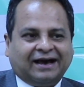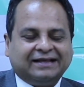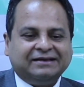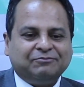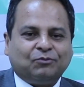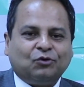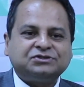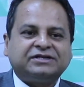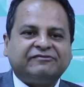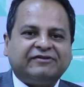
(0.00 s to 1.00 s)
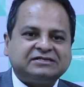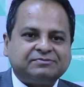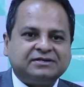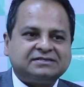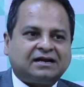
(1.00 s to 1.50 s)
I think most
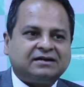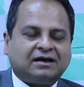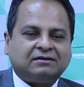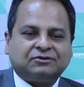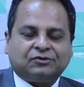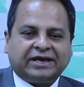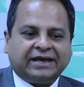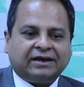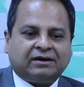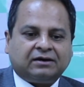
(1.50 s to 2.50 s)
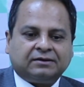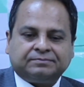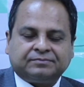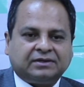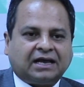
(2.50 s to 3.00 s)
investments are done today
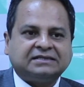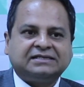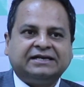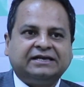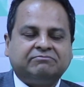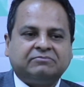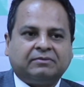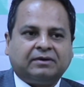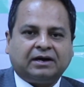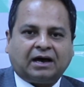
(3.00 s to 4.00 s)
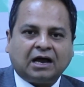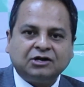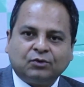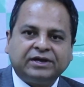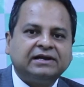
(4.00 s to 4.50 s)
largely
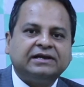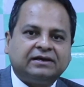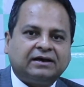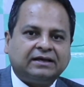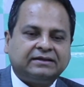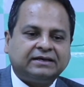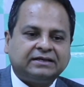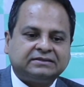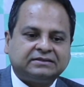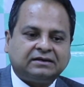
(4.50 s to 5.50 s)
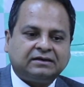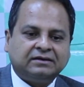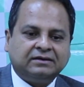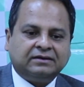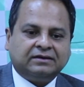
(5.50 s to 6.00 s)
unknowingly. I think it's
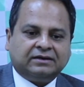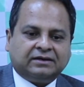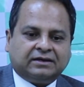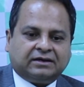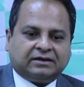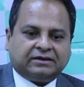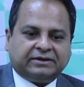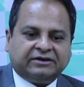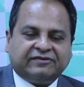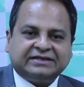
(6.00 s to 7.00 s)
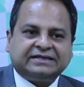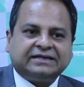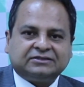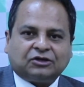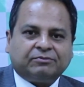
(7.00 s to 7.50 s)

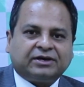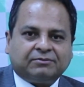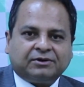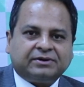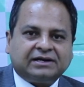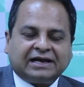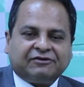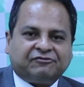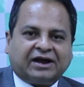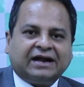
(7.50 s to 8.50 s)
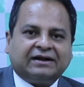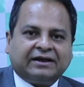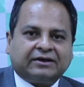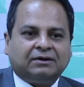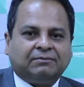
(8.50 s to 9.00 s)
investing has now become a bit like a fad.
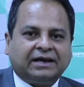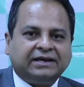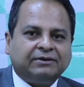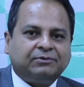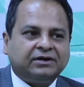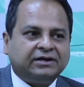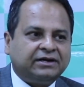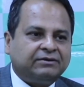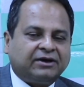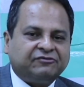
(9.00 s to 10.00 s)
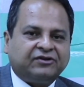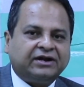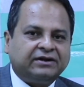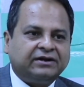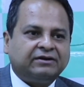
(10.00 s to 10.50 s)
Like my neighbor did it, my
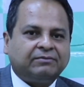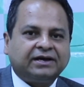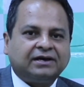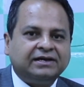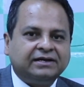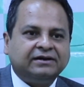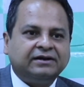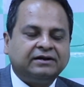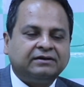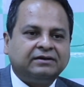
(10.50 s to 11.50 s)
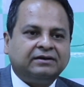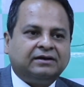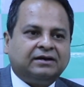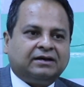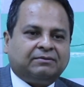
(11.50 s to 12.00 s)
friend did it, my colleague did it,
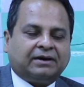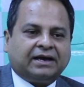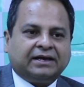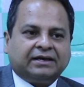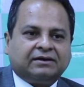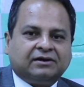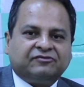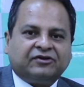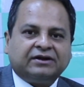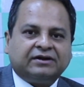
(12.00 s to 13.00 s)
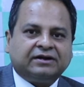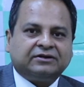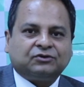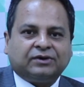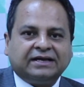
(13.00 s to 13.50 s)
my girlfriend did
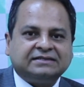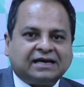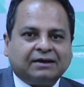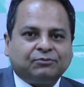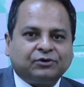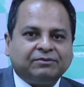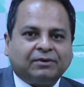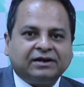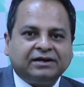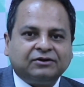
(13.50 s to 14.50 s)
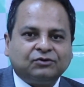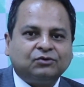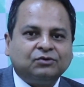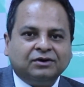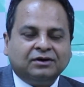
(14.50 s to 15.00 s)
it. So hence I'm putting money
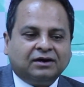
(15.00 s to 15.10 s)
into